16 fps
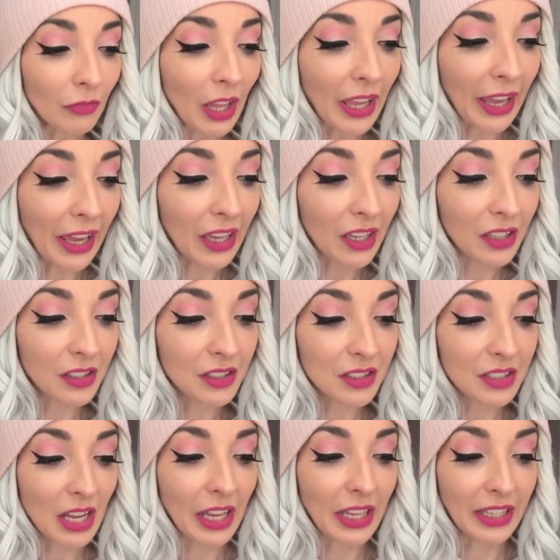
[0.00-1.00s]

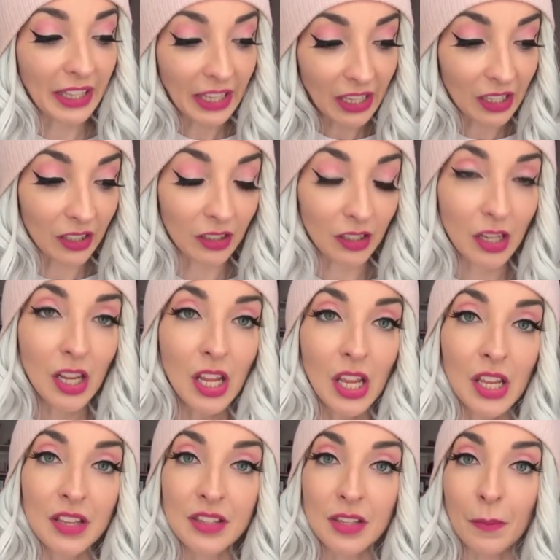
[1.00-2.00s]
And again,
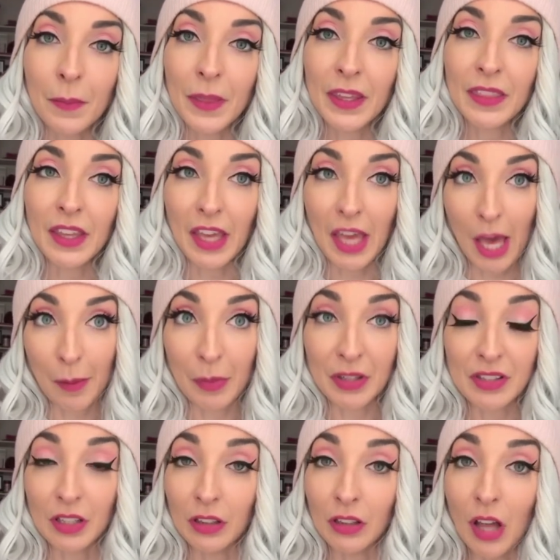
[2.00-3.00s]
something that
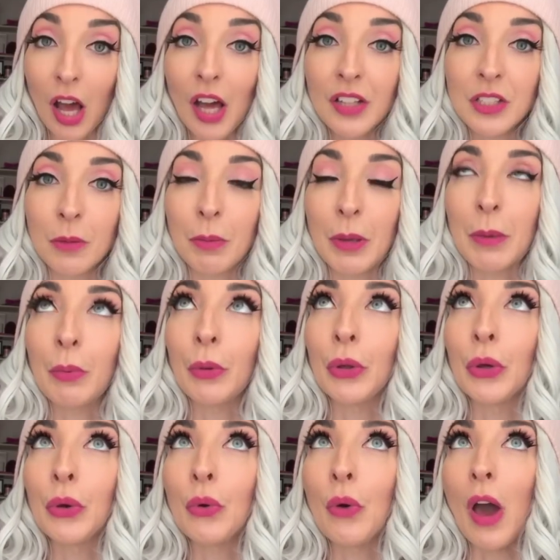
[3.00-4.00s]
happens a lot to people
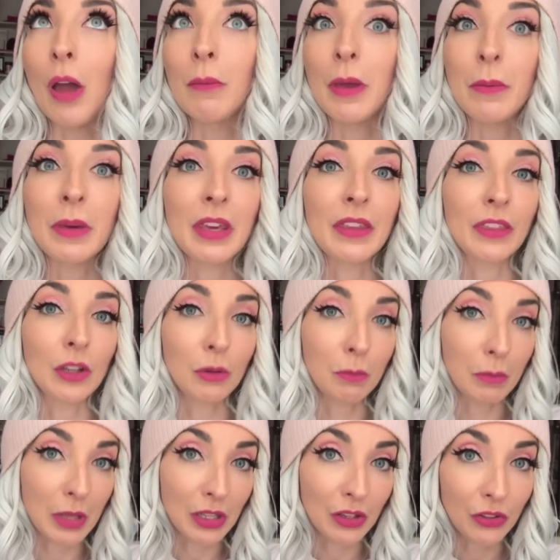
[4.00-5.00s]
who are maybe in their
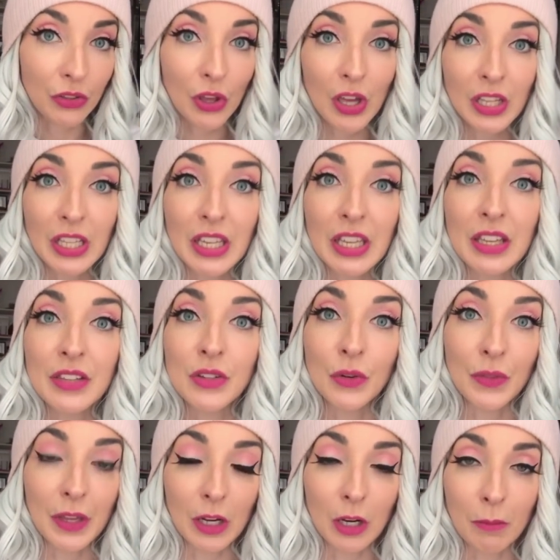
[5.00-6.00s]
mid-30s
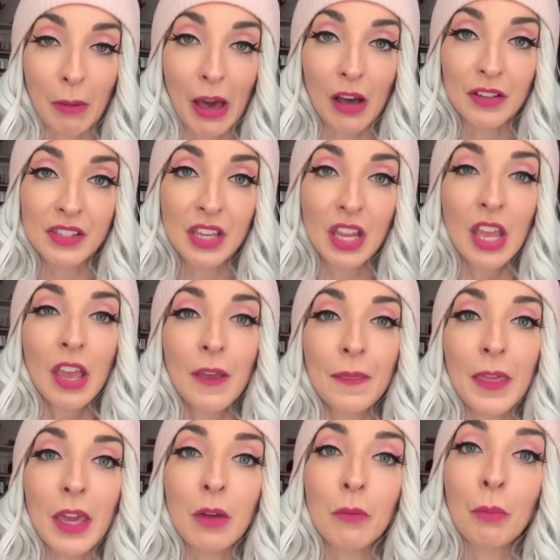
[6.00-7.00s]
or thereabouts,
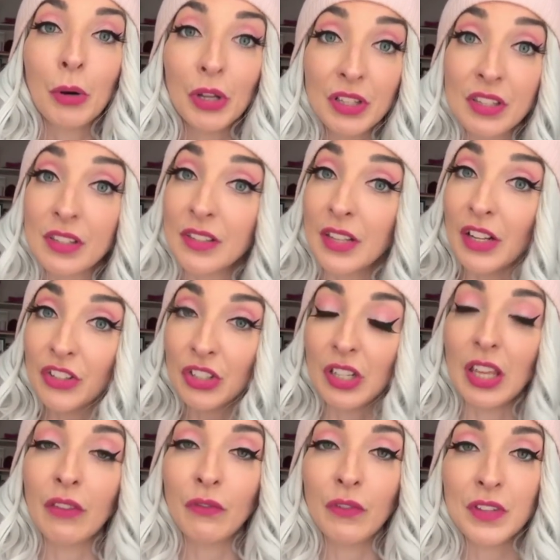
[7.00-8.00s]
they put such
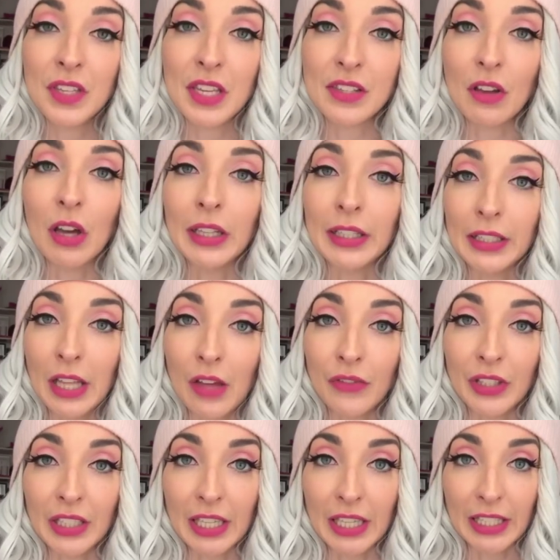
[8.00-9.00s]
an emphasis on
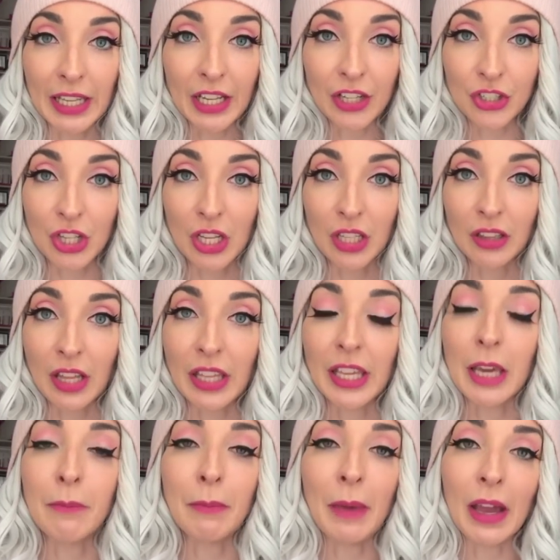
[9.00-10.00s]
love and connection. They
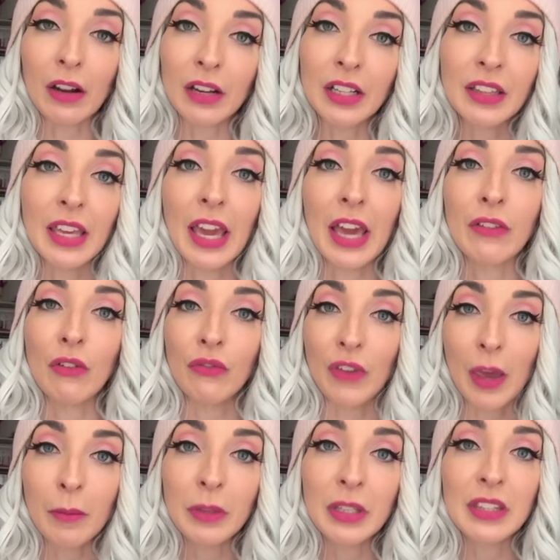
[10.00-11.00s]
get married, they have a
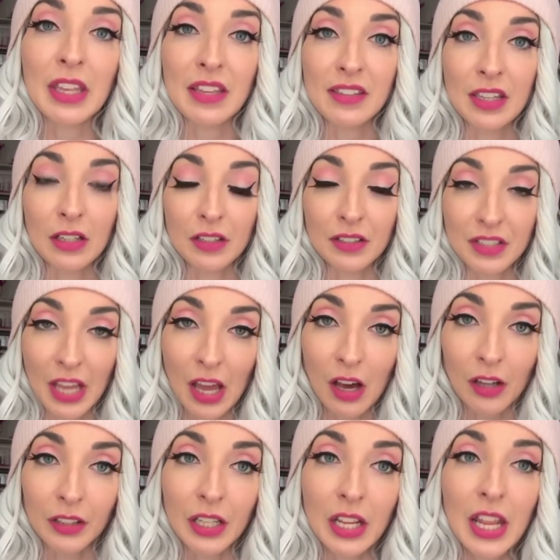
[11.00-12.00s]
family, they settle
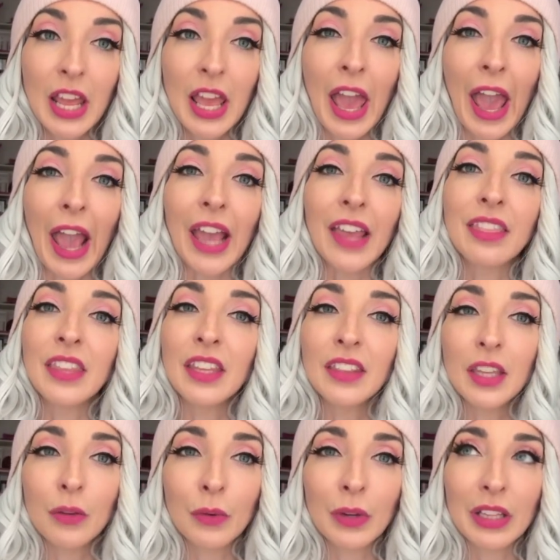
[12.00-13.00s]
down, and then
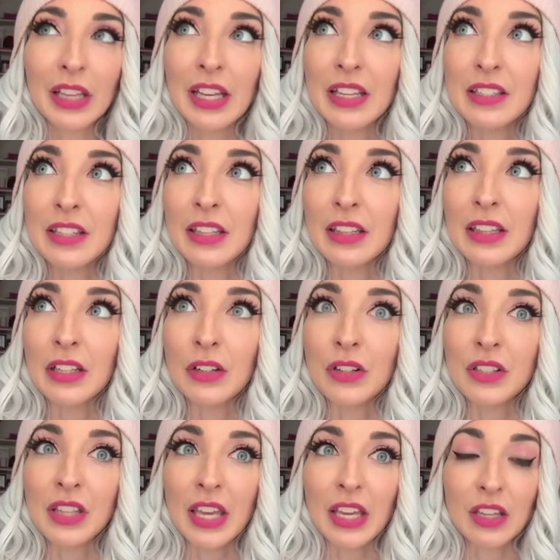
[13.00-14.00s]
they realize that
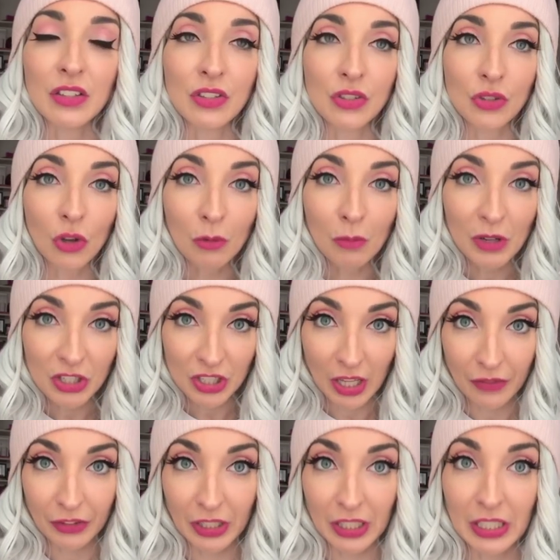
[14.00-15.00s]
there's like so much
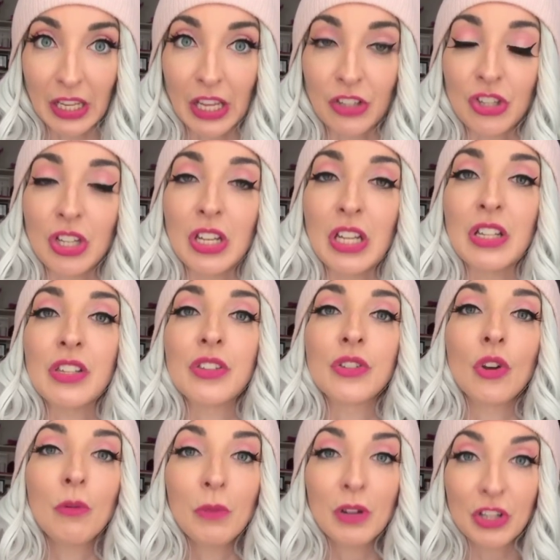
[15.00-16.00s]
love and connection and
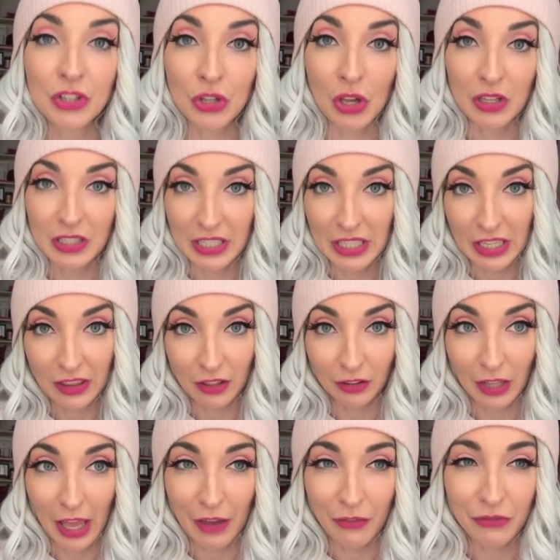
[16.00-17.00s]
so much certainty in their
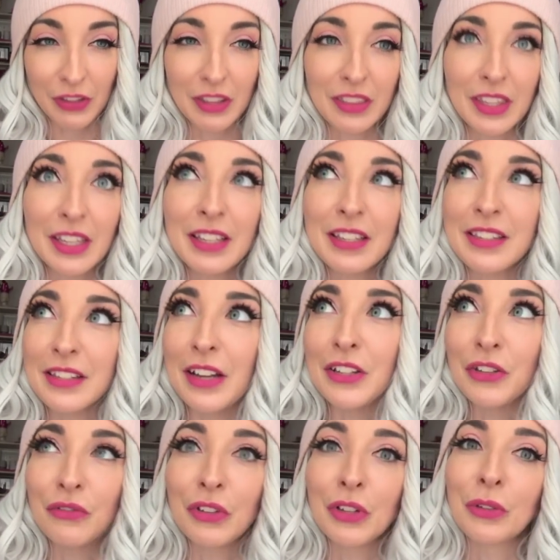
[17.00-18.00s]
life that things start
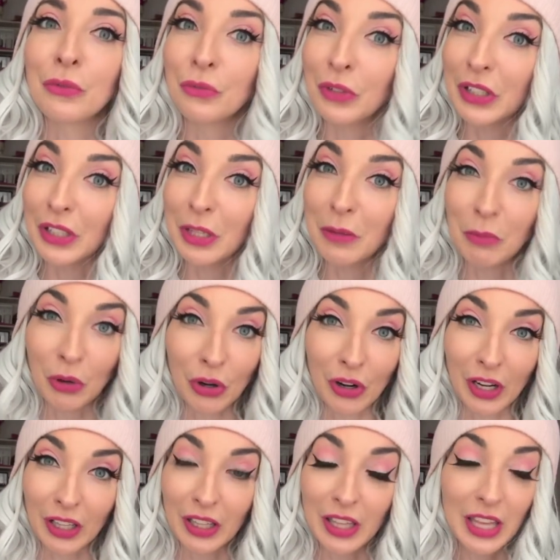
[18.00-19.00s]
to feel really
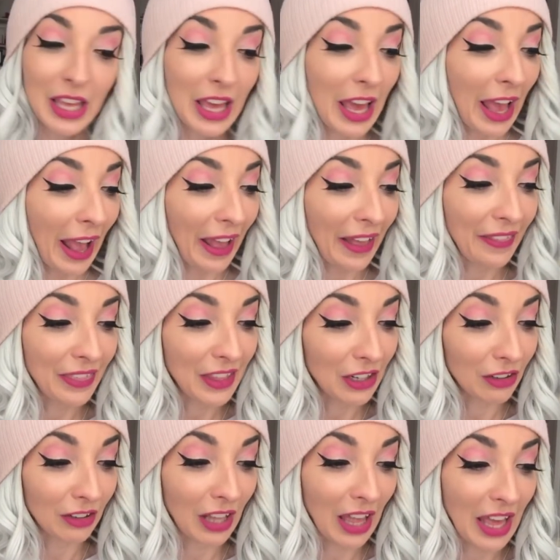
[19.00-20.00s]
boring. And
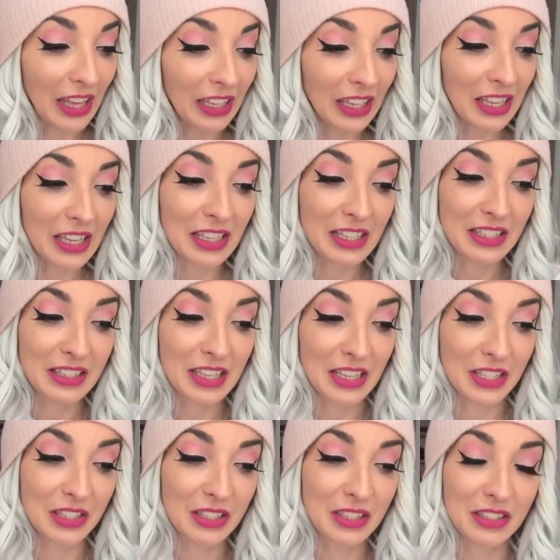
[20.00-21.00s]
they're like, is
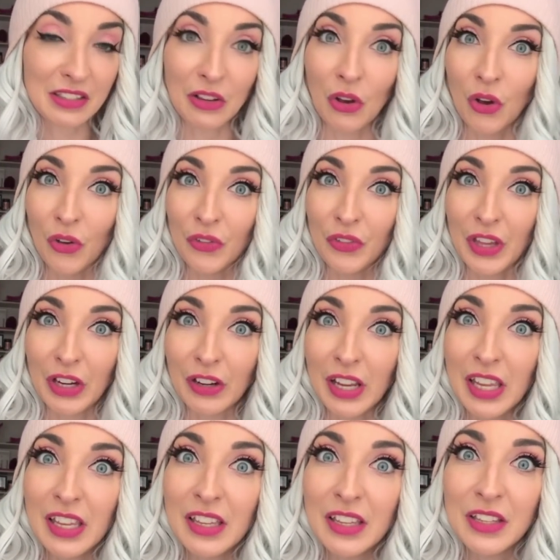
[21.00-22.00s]
this all there
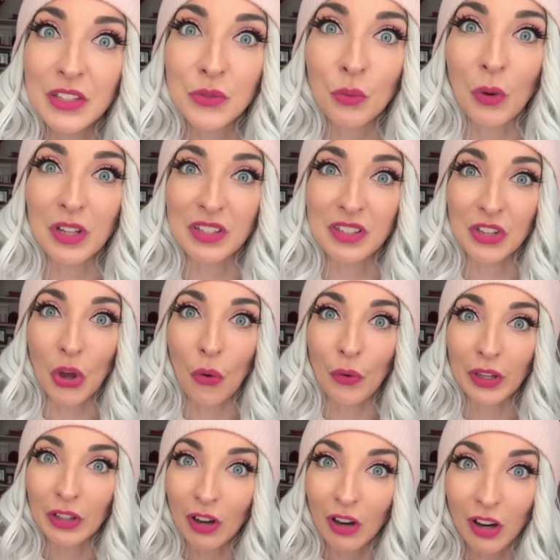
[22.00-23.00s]
is? What's
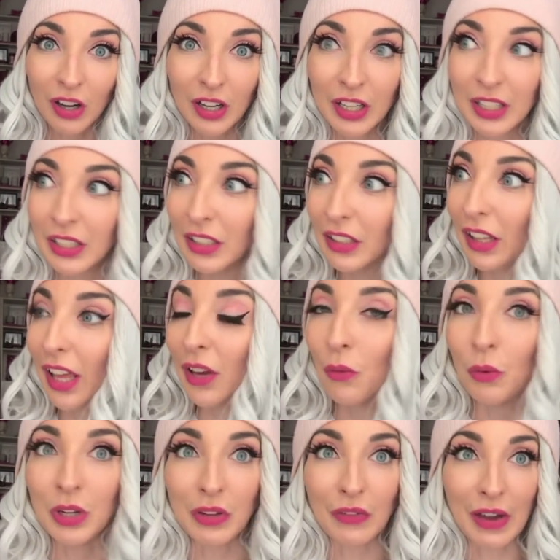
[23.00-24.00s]
going on? Like,
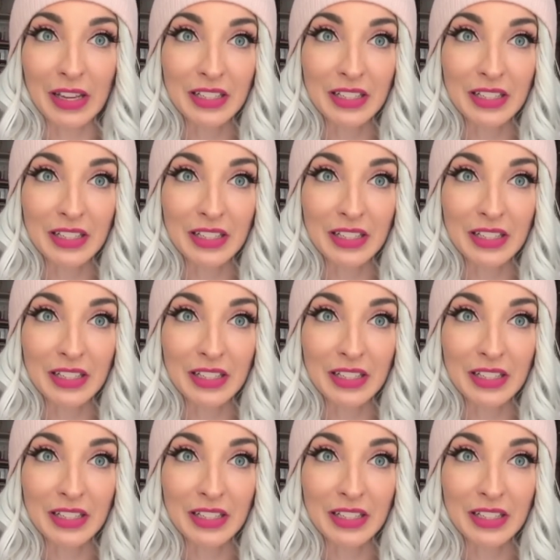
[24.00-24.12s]
what have I